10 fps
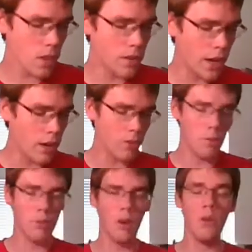Now, the
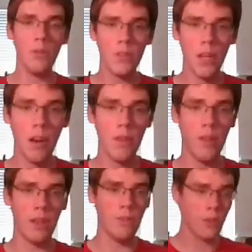pros of
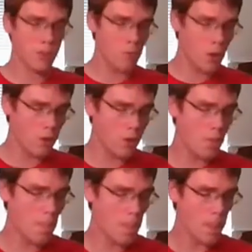adventure mode.
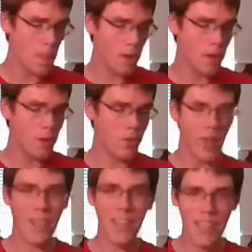
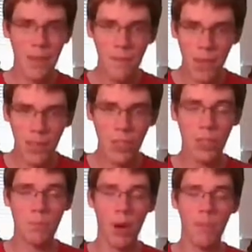The Hidden Leaf Village
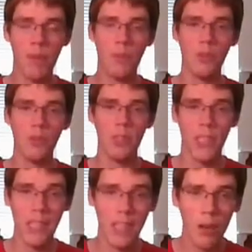is probably the most
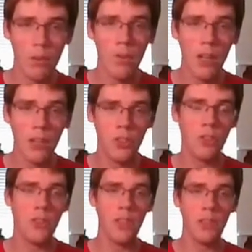detailed village
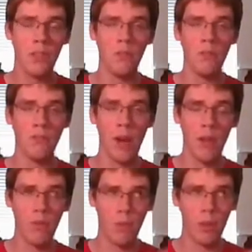you get to
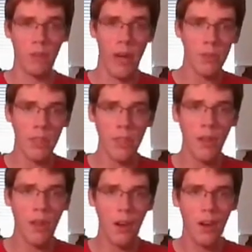run around
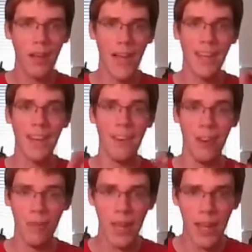in, and I
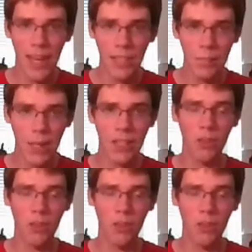love that aspect.